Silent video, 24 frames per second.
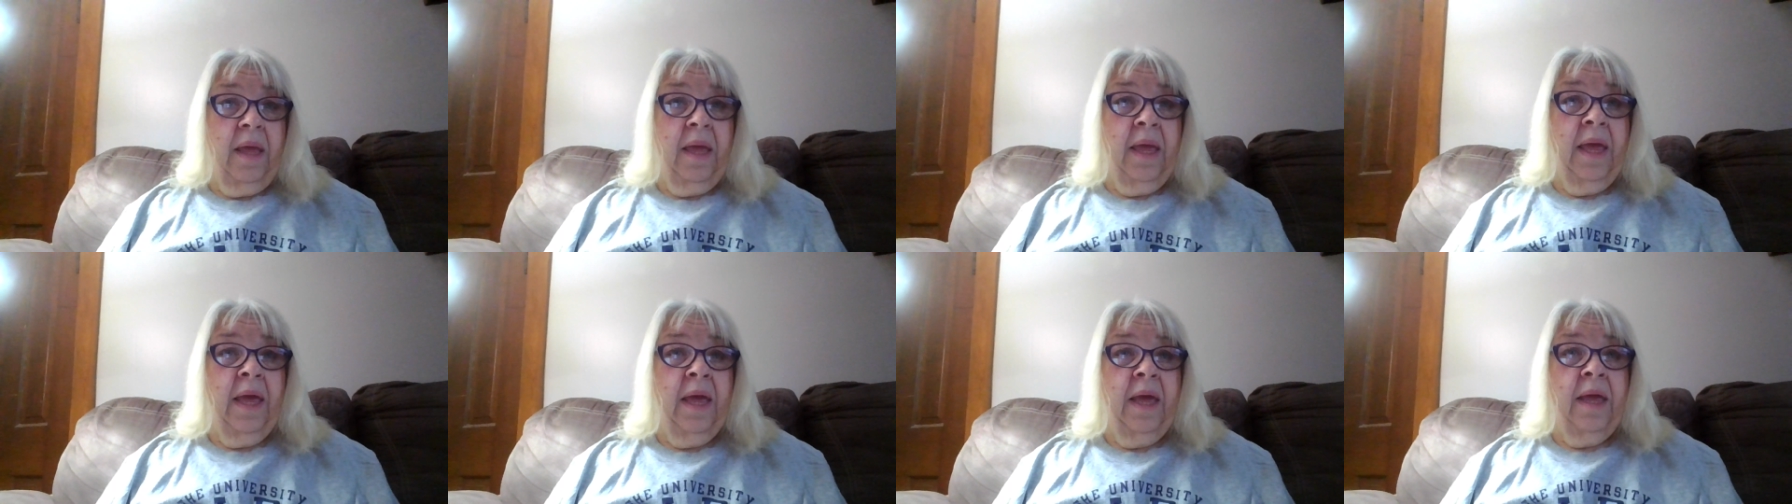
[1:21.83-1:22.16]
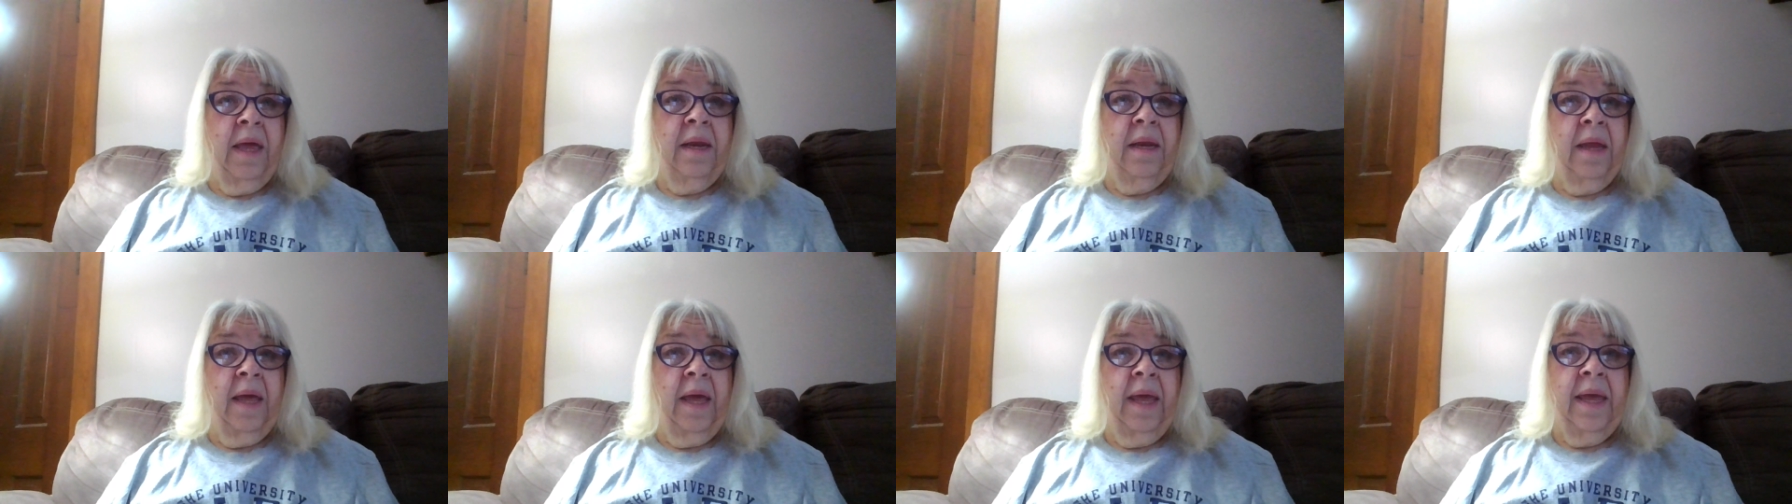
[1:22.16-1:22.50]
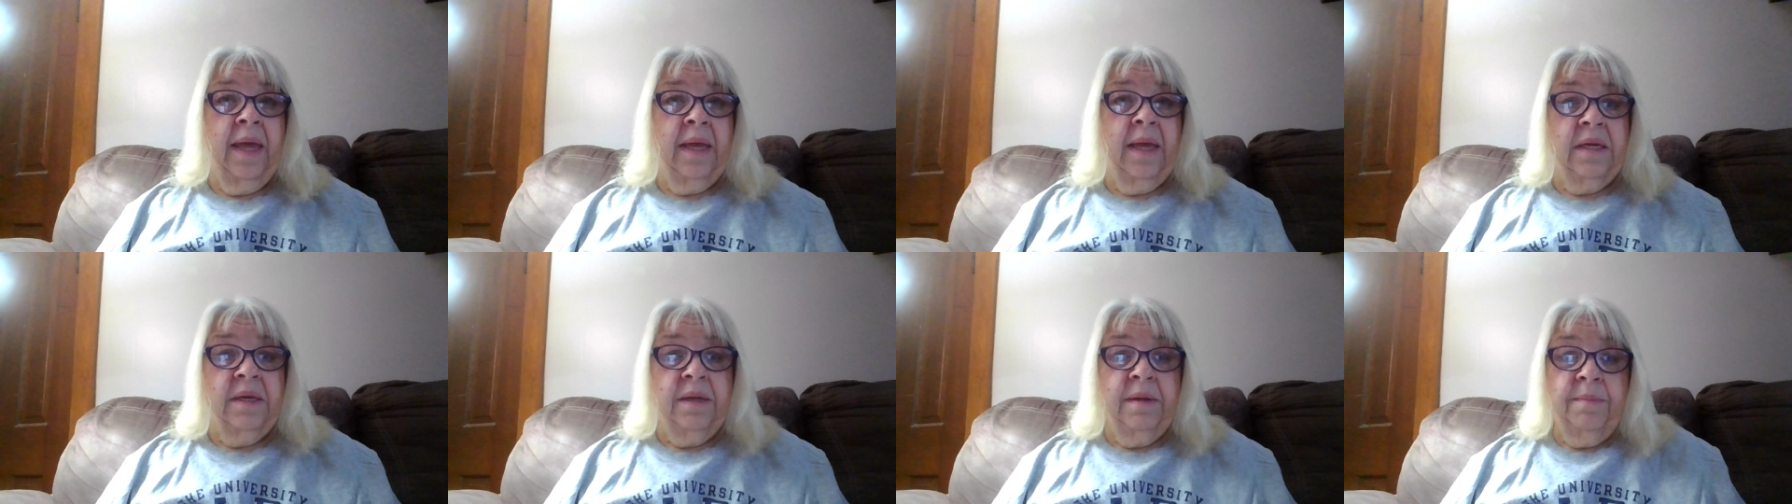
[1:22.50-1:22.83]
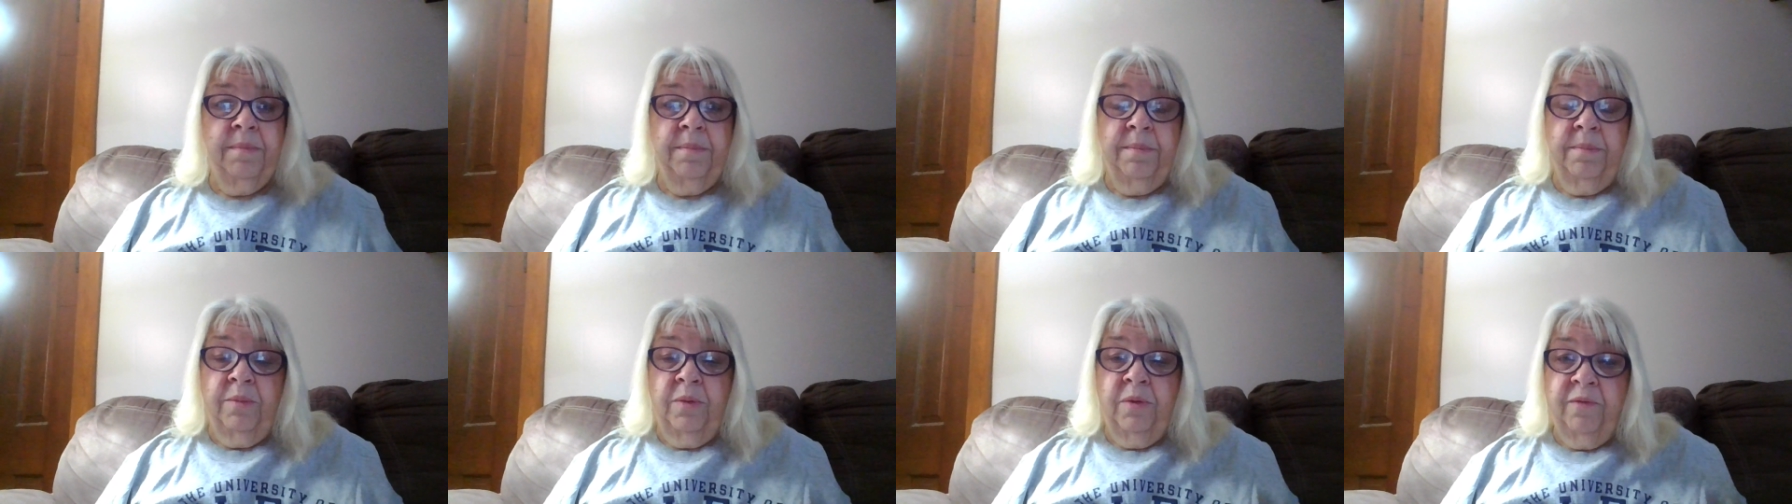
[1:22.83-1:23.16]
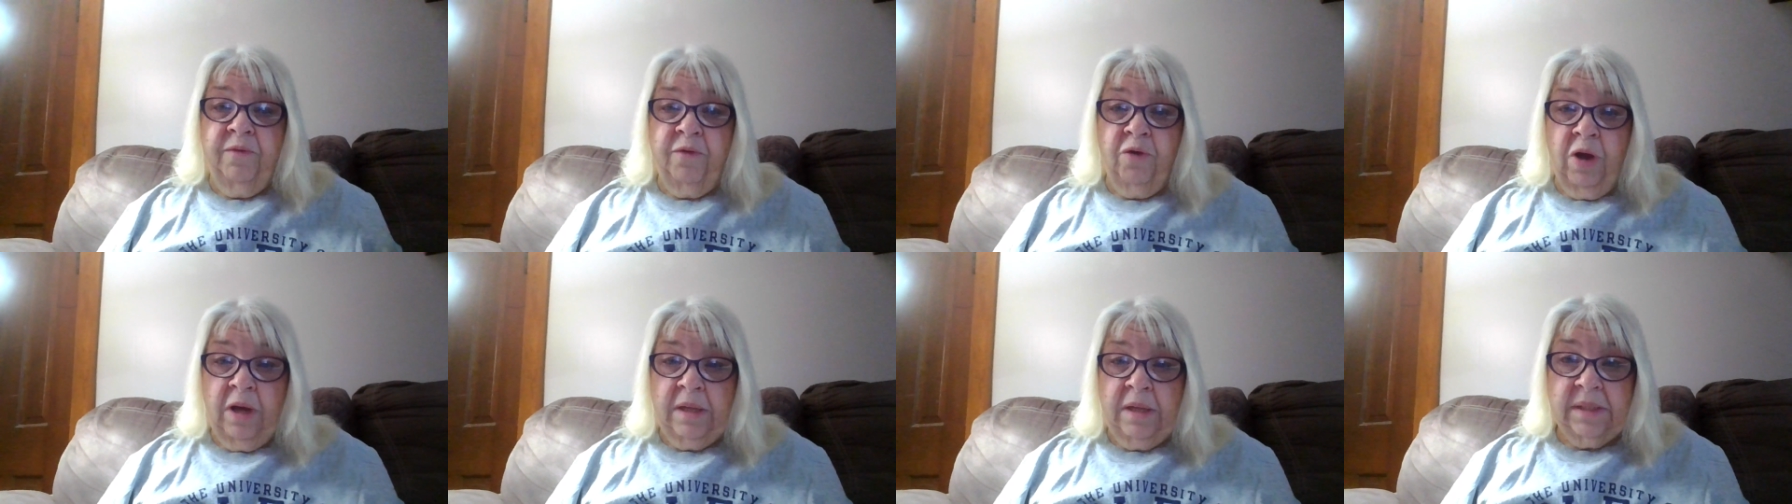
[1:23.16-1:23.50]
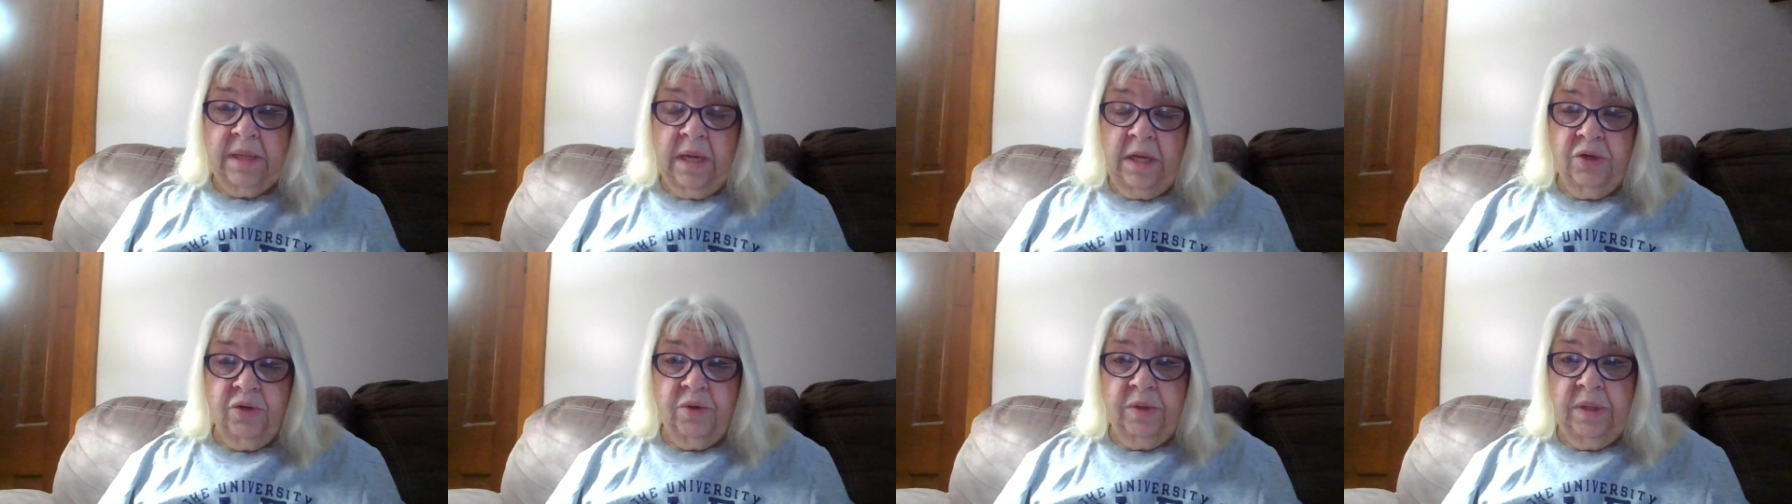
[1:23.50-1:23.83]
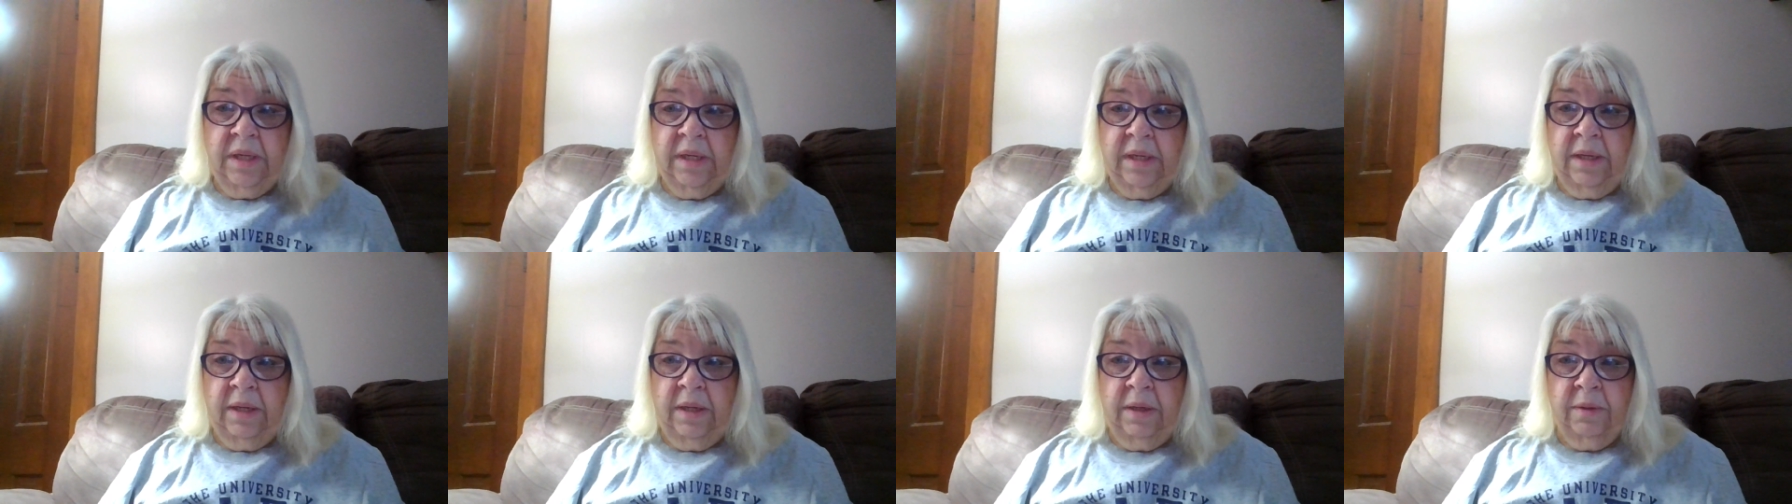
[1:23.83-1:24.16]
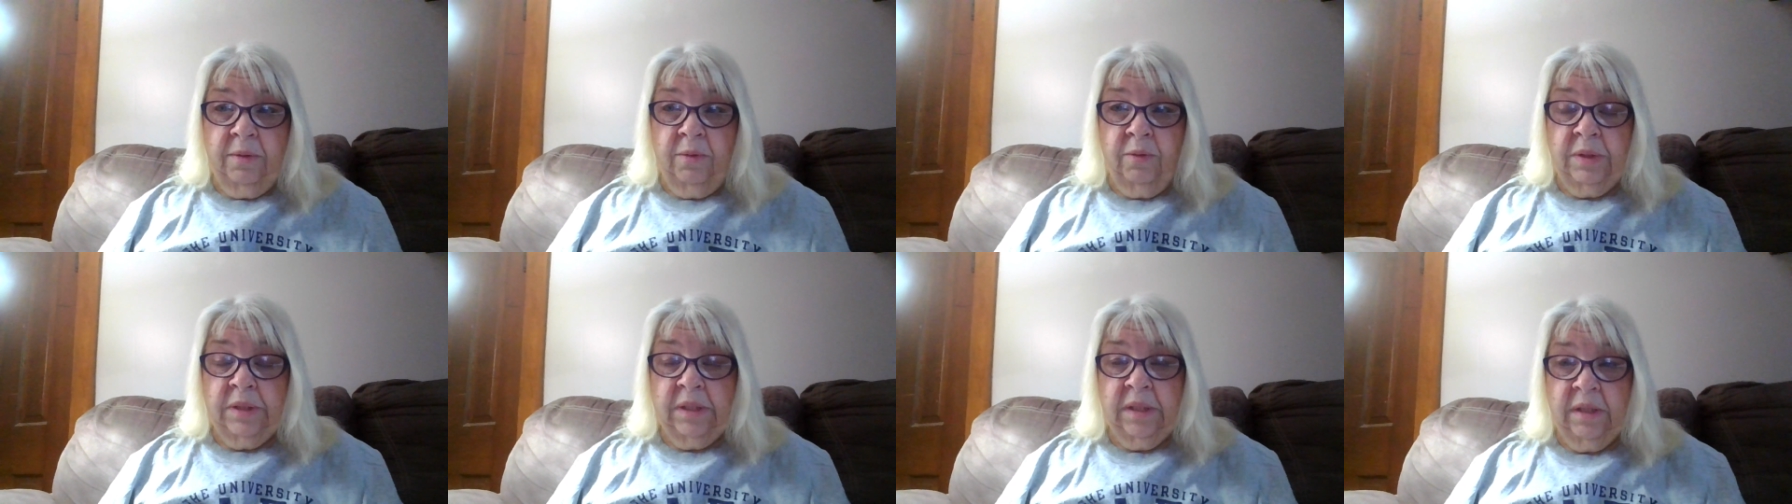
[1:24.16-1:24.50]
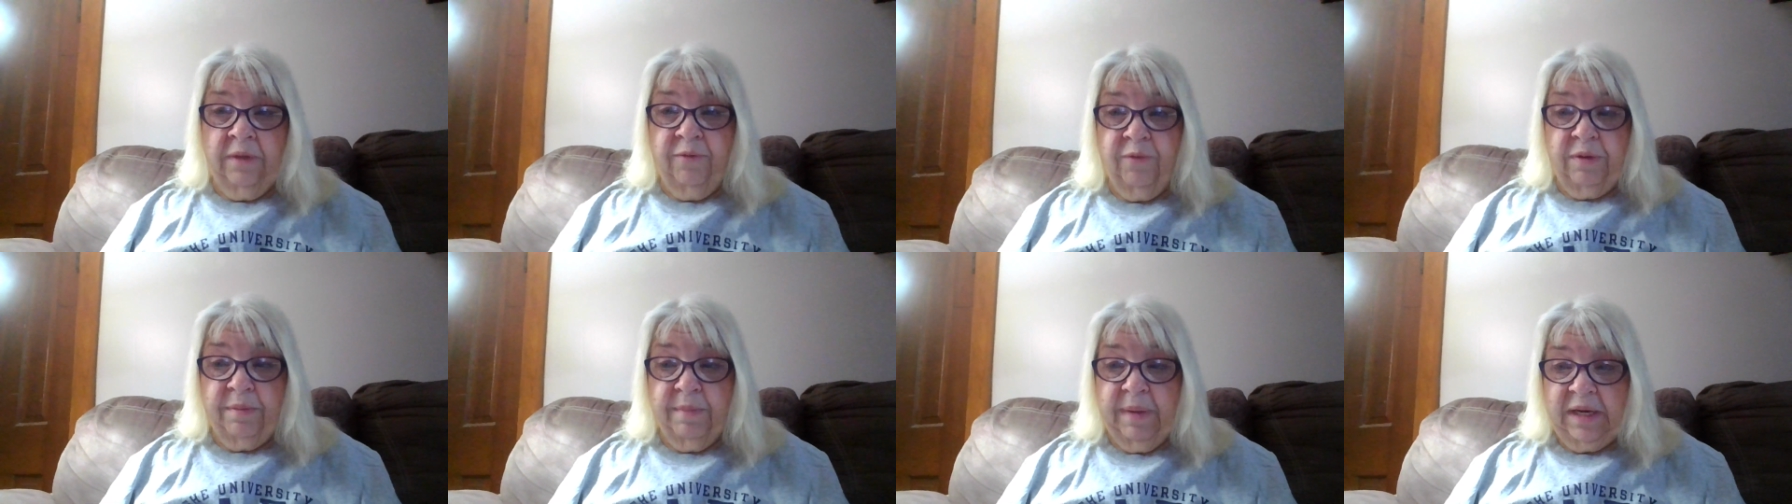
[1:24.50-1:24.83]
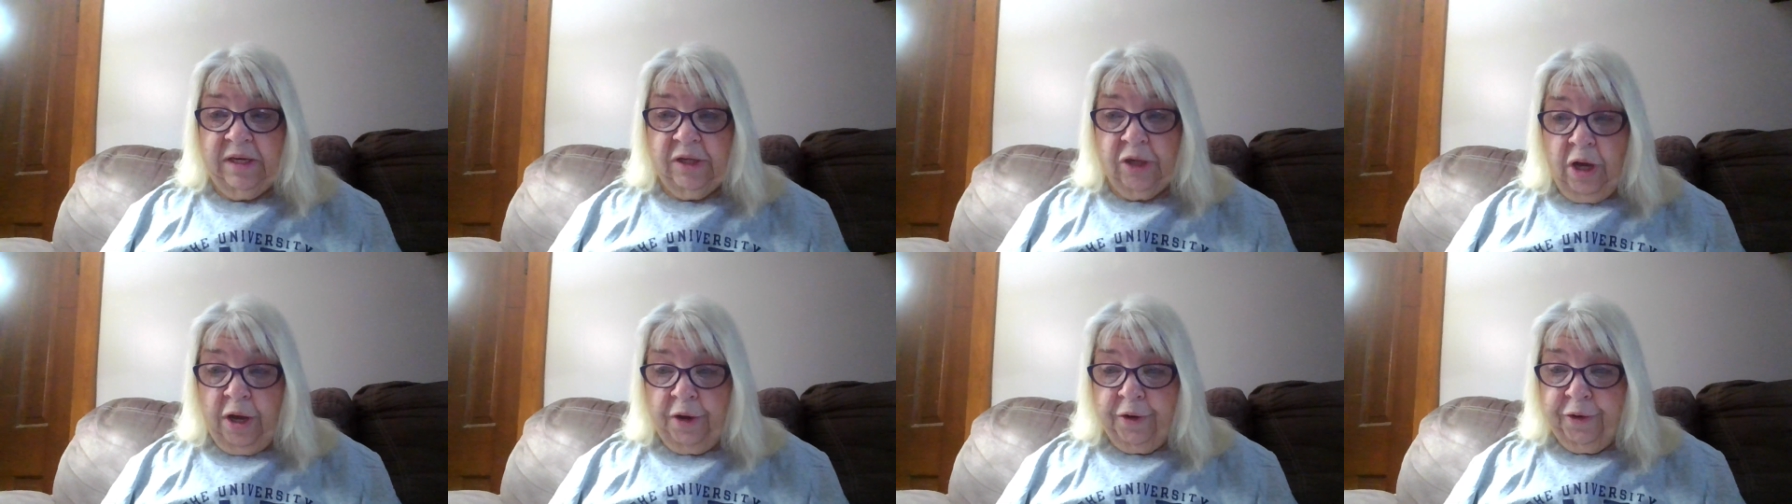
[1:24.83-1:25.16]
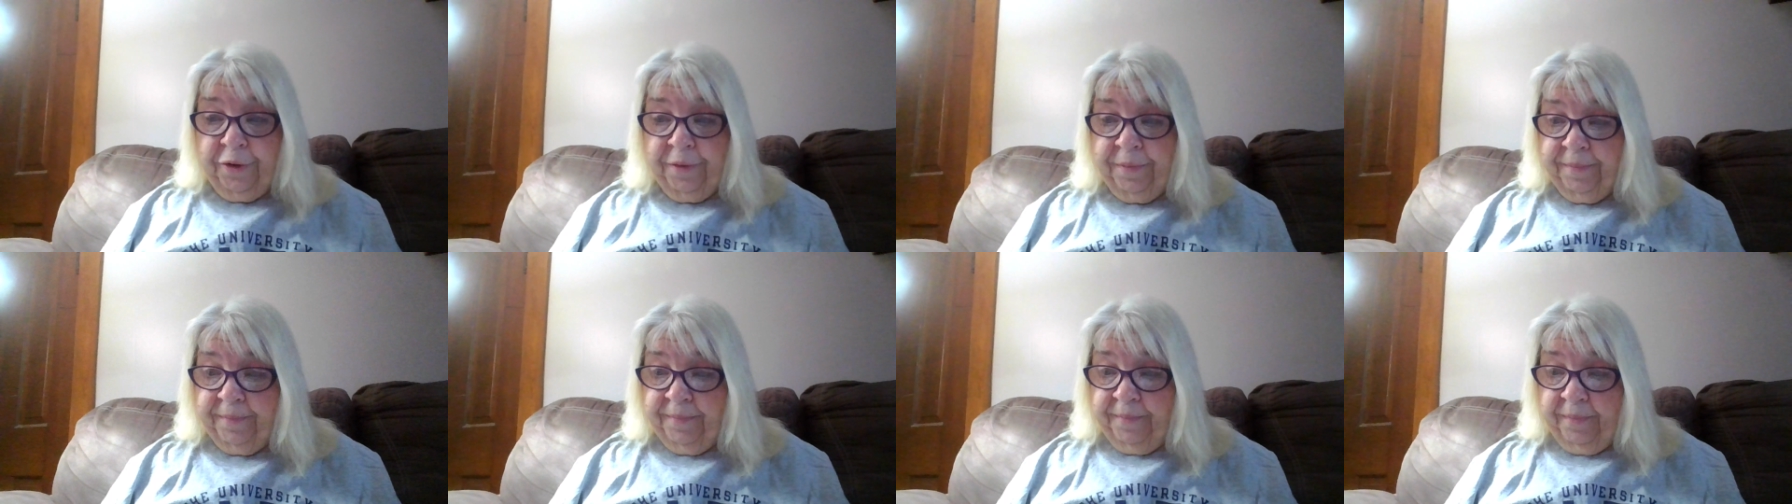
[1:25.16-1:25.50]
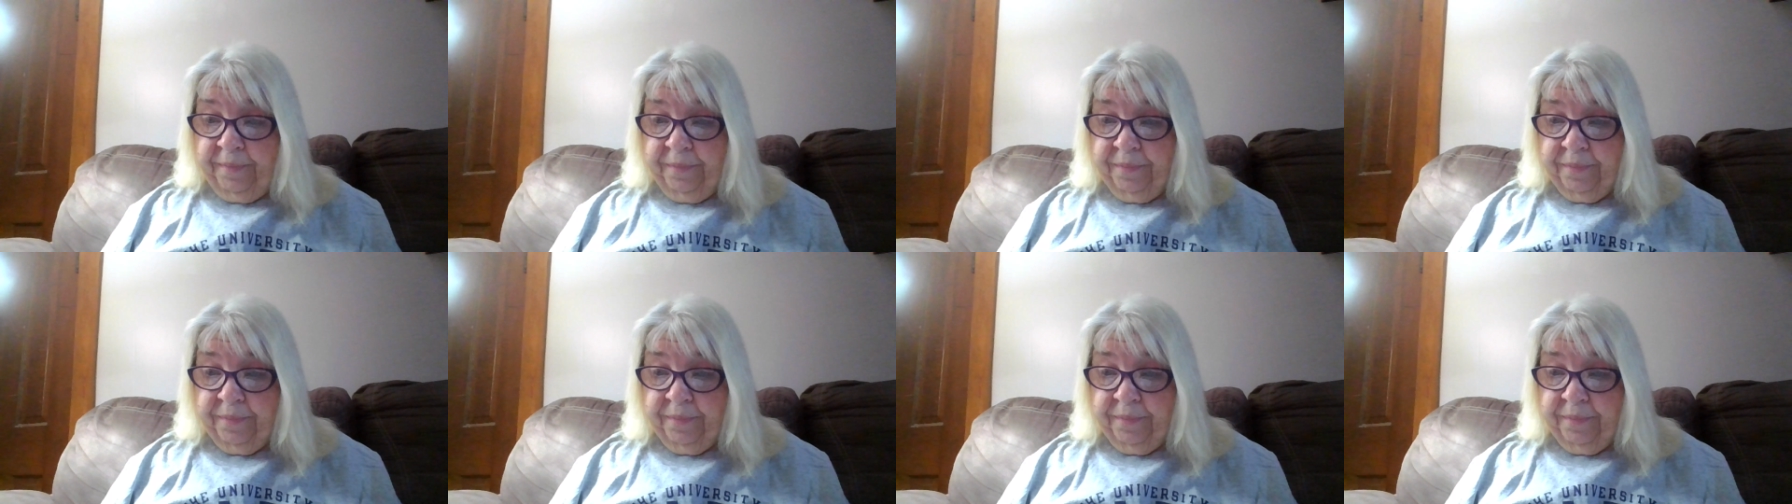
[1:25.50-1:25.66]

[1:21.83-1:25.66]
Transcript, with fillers: And I had to move cross country to live with my daughter